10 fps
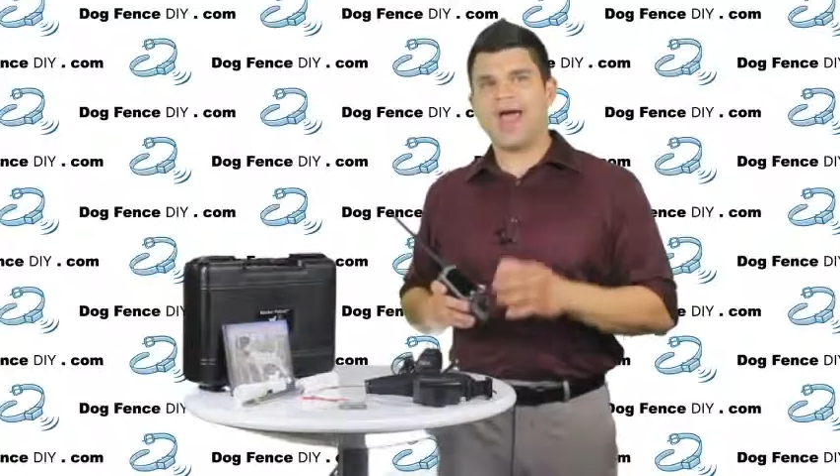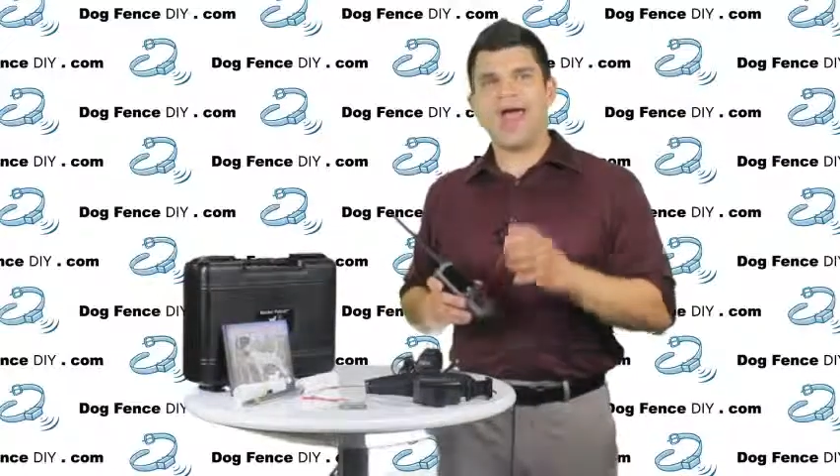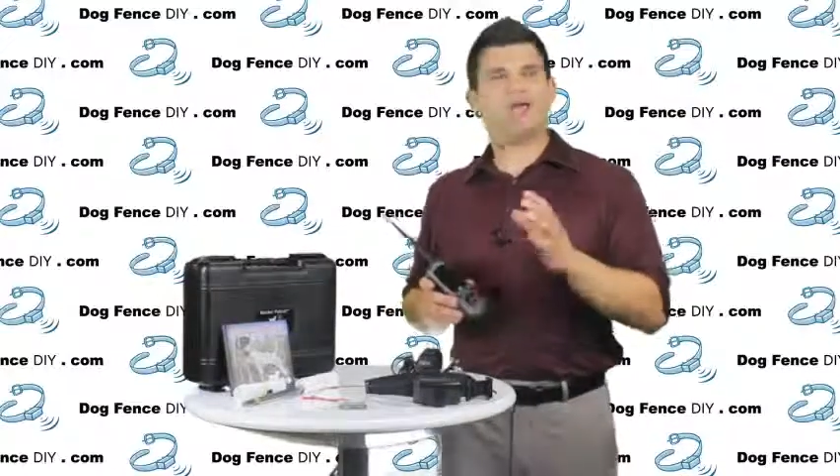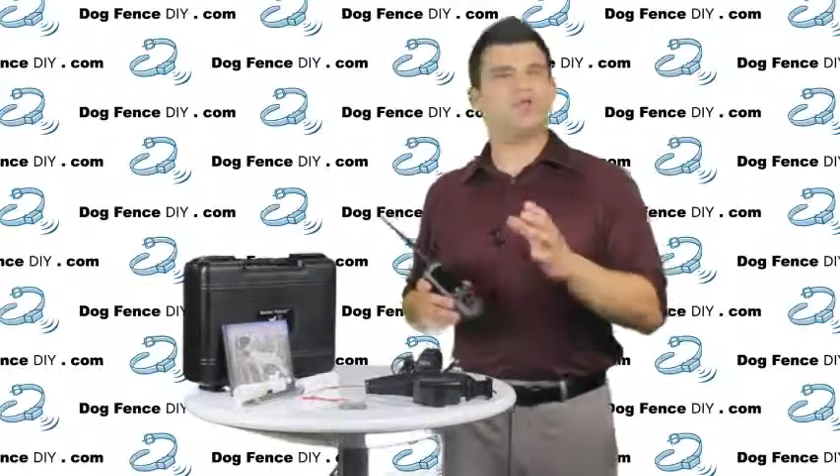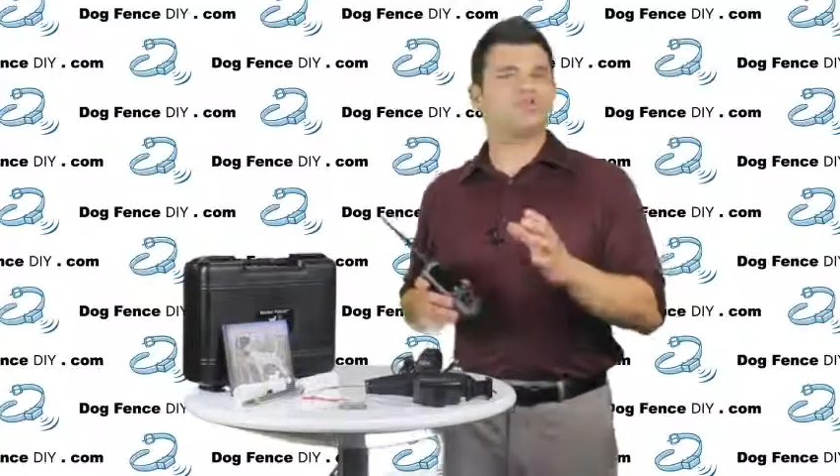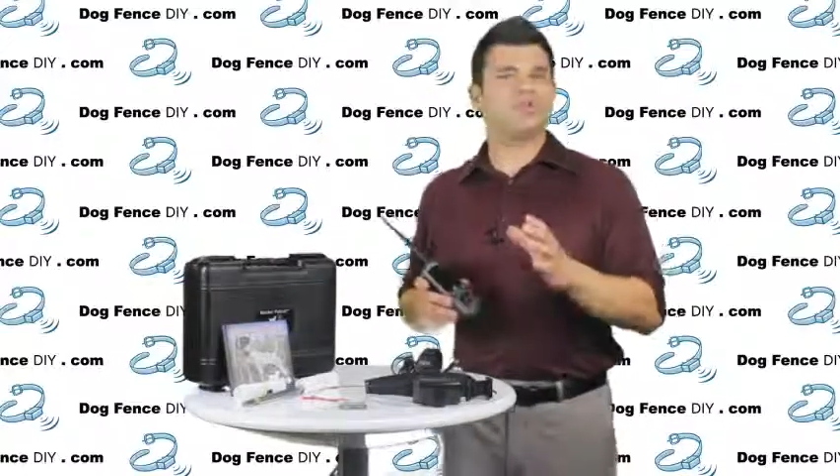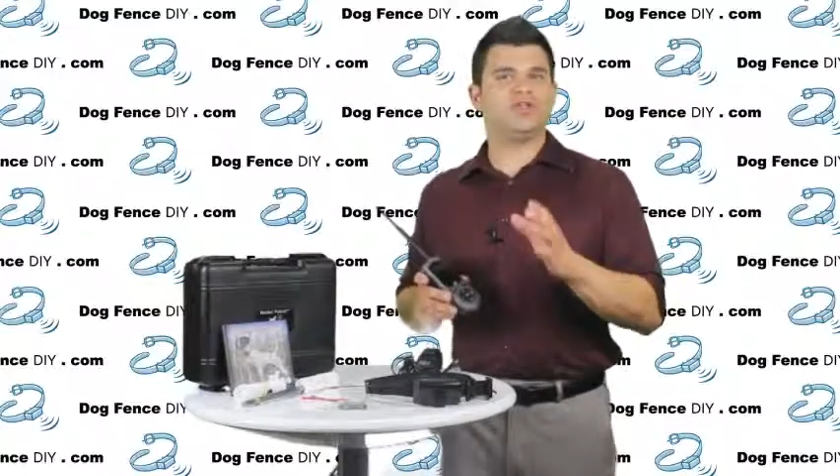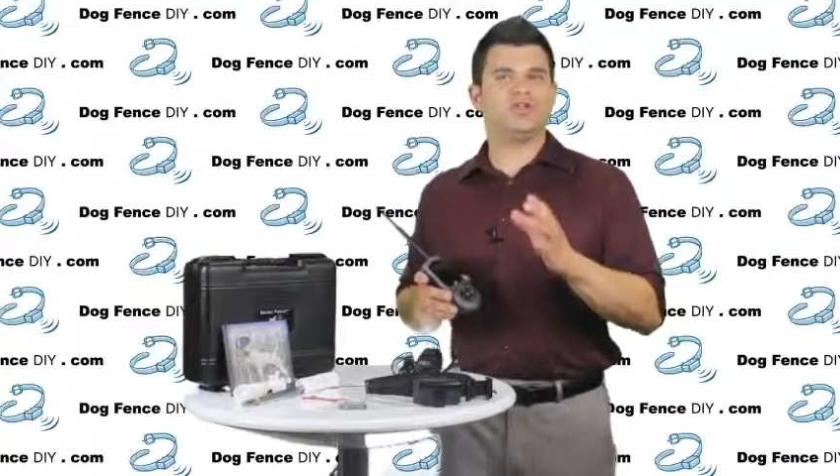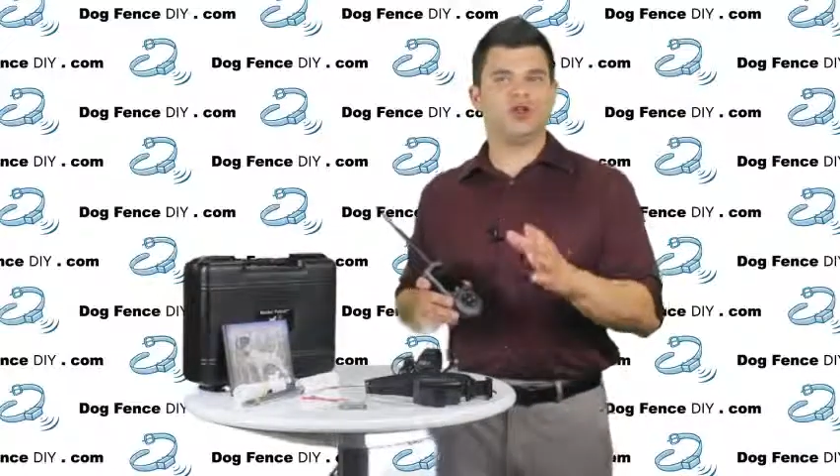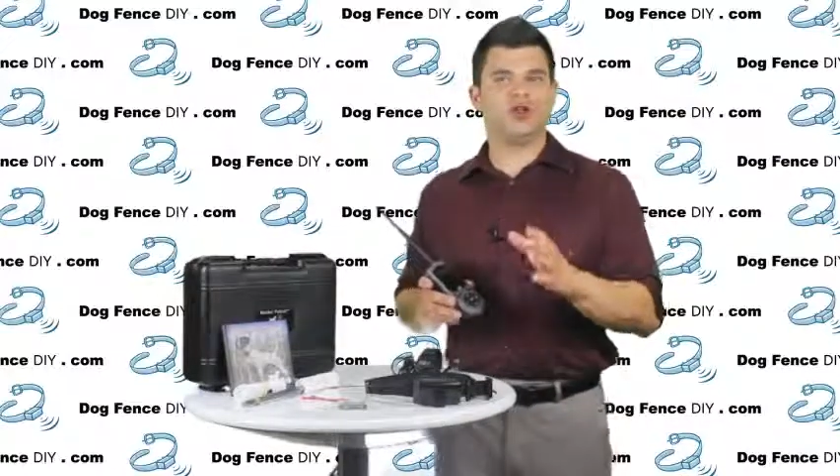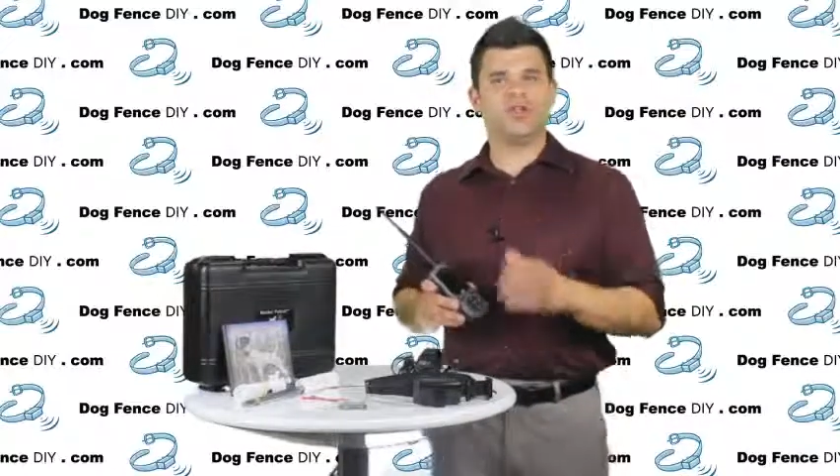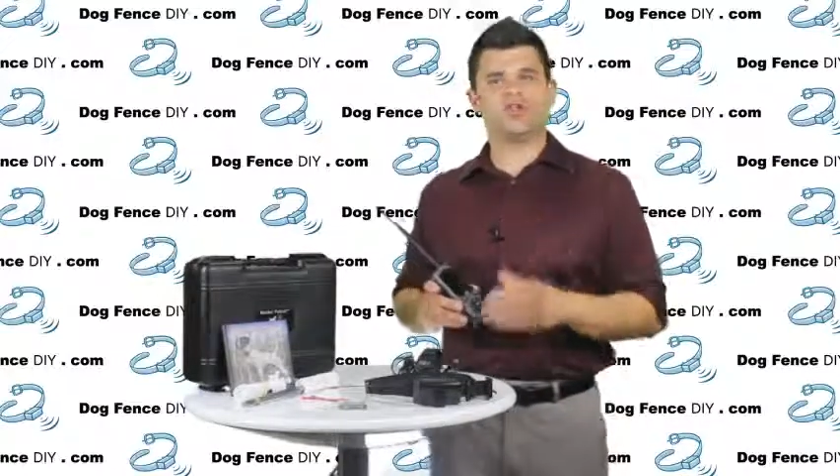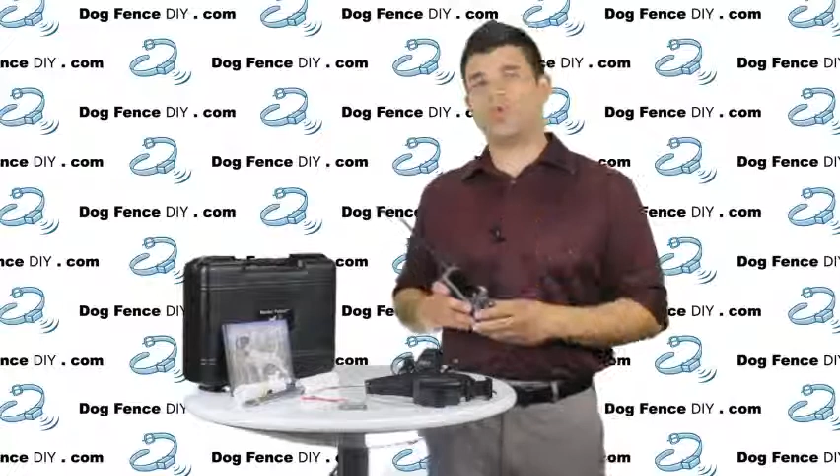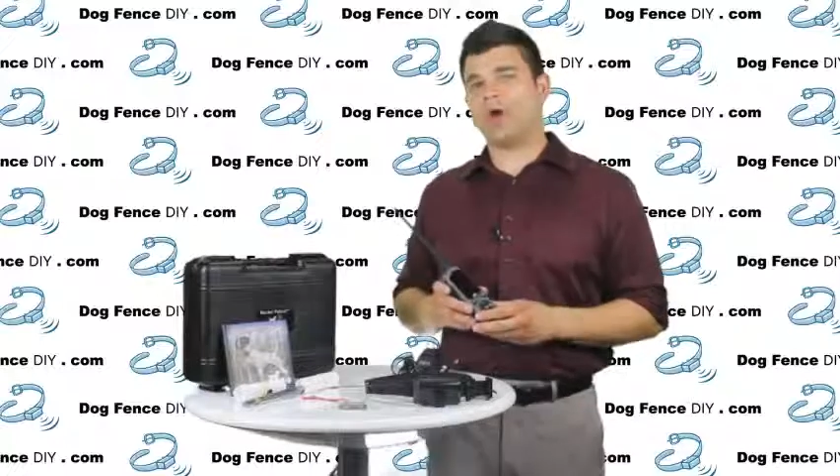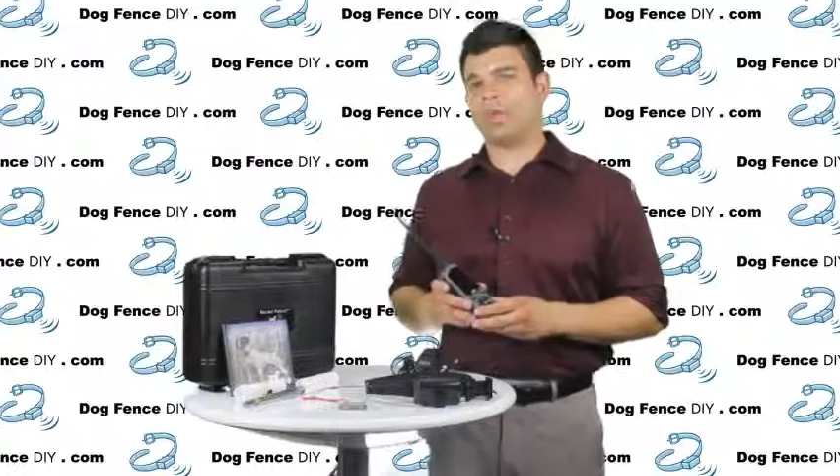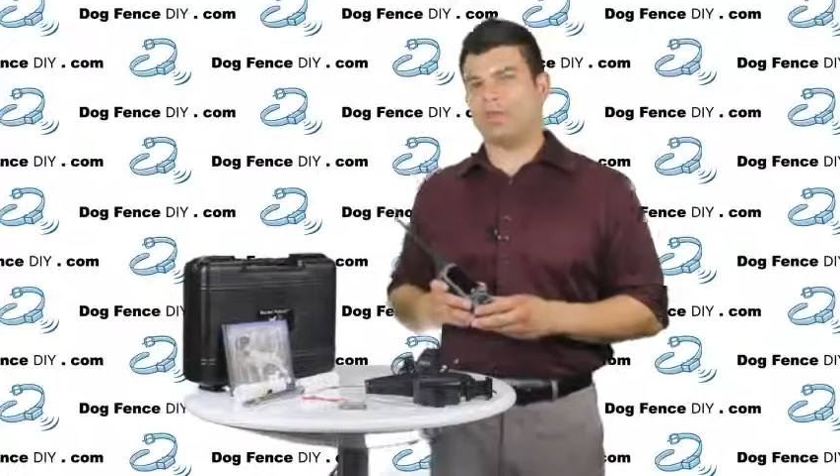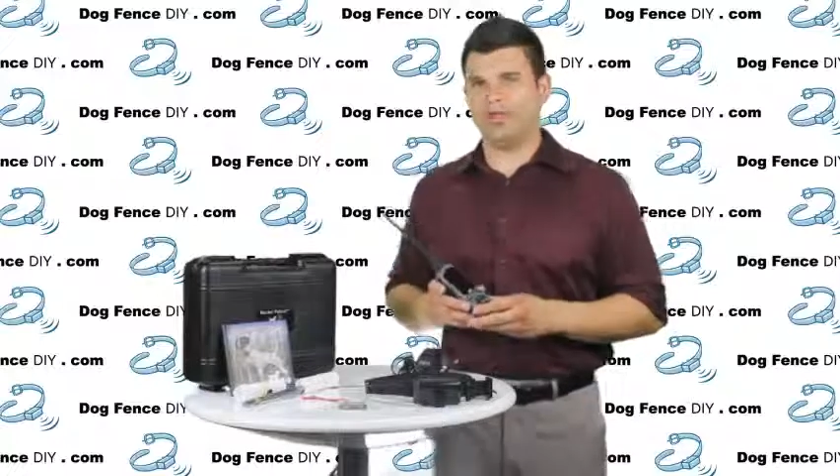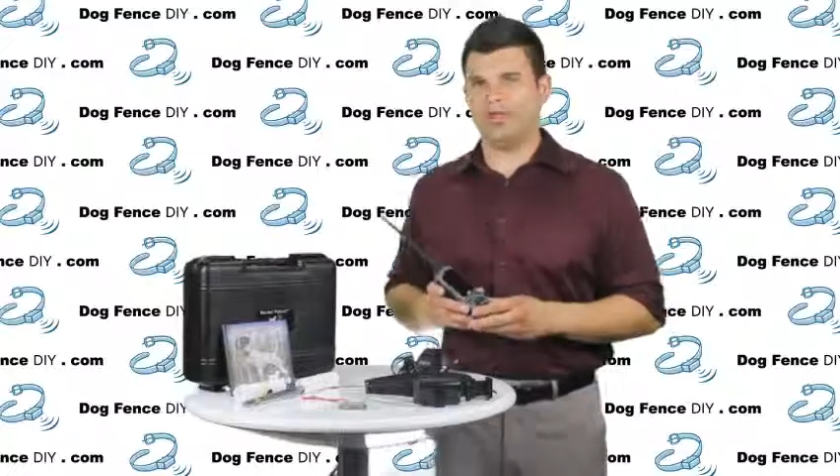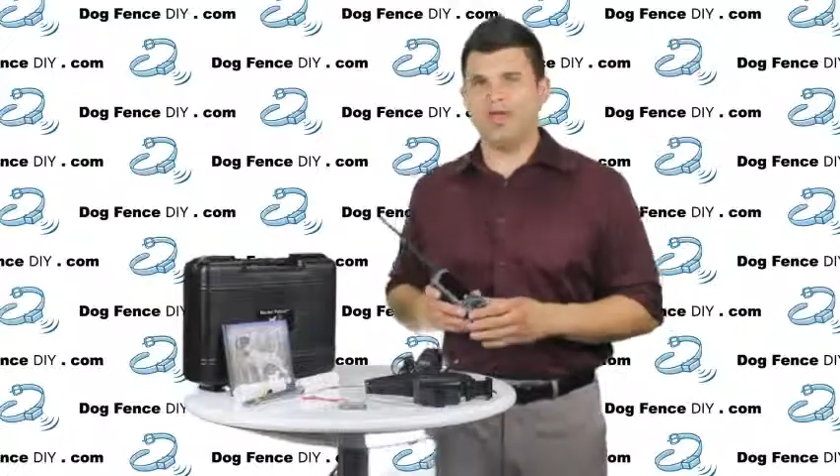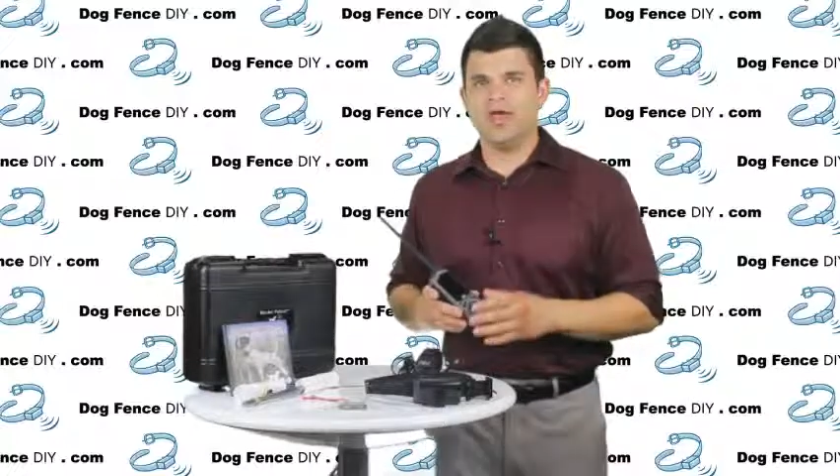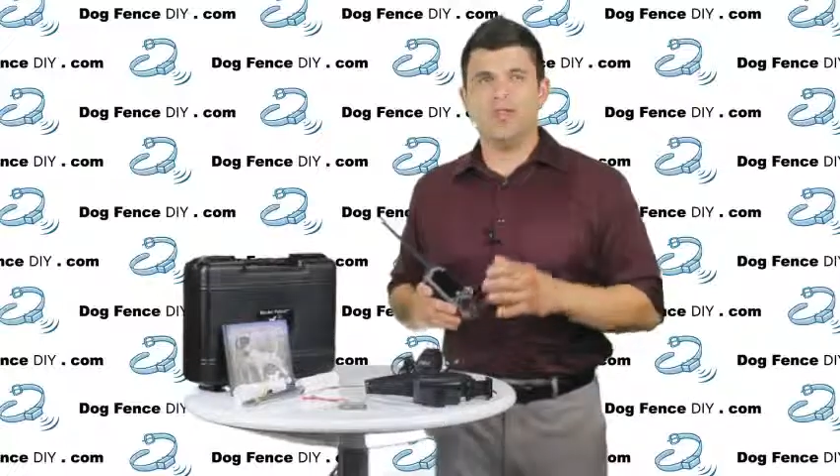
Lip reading: accuracy deteriorates rapidly